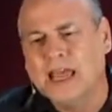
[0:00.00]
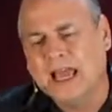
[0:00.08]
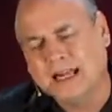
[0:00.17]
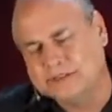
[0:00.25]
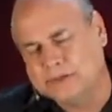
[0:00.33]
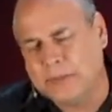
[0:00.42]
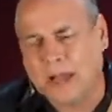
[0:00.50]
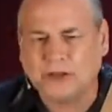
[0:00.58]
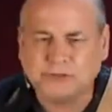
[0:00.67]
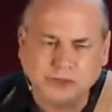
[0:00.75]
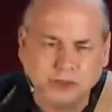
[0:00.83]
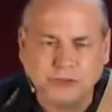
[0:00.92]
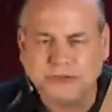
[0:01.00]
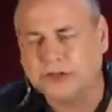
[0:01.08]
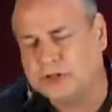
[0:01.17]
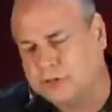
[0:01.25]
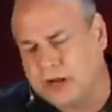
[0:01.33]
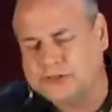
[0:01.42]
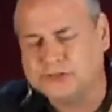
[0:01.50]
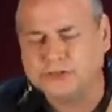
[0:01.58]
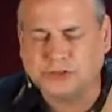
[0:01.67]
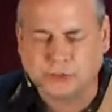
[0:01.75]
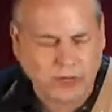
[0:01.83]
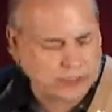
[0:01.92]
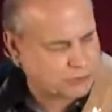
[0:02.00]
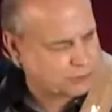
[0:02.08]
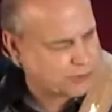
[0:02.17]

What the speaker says: And it's about choosing the right situation.